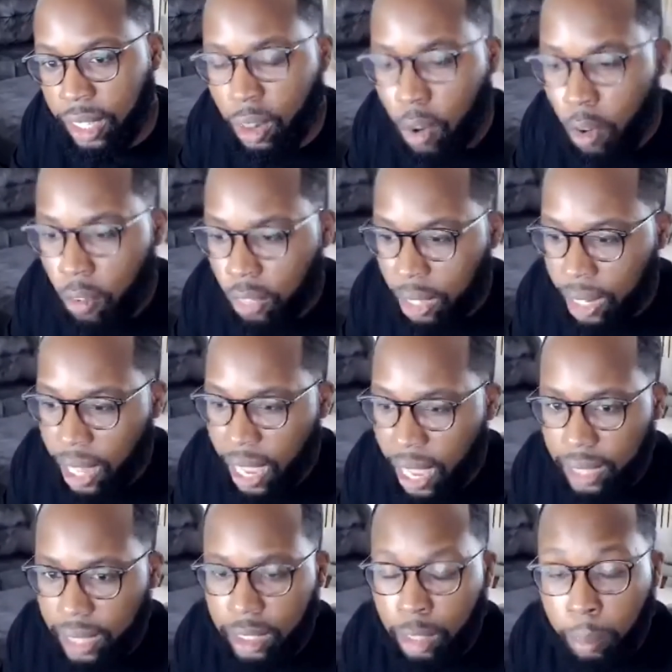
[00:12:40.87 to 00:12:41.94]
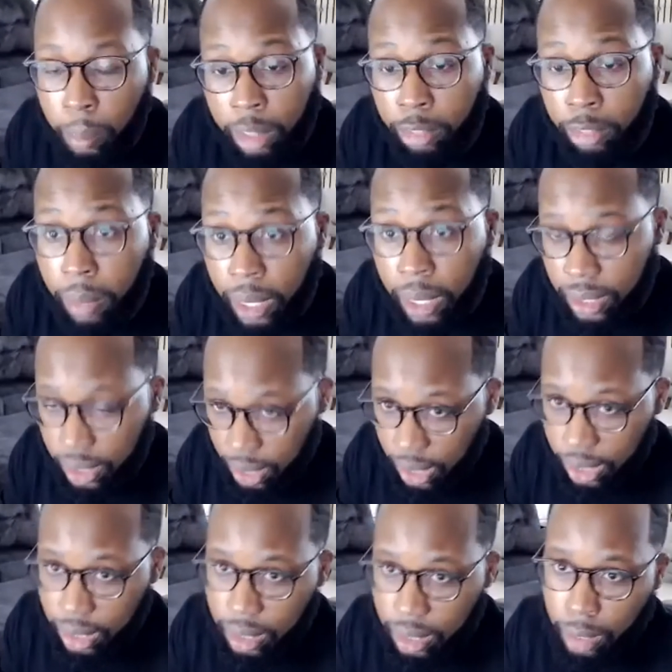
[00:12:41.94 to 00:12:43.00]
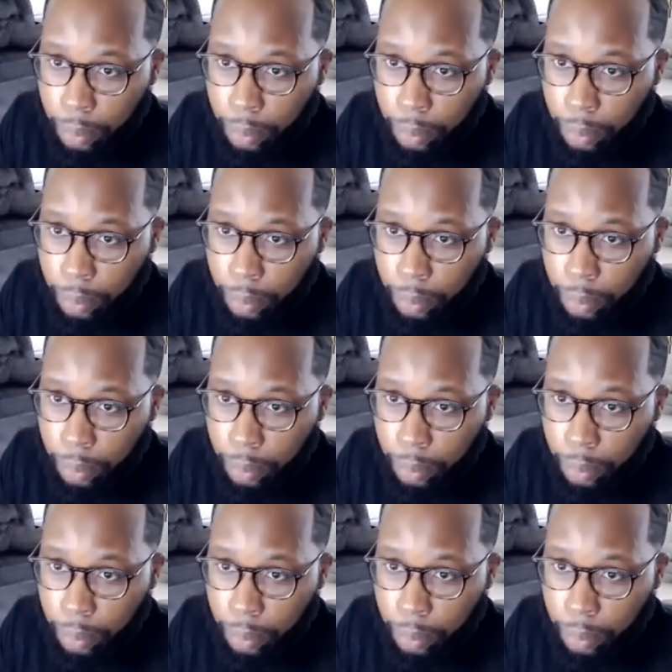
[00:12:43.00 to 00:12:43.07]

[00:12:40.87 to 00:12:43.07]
over the last couple of months since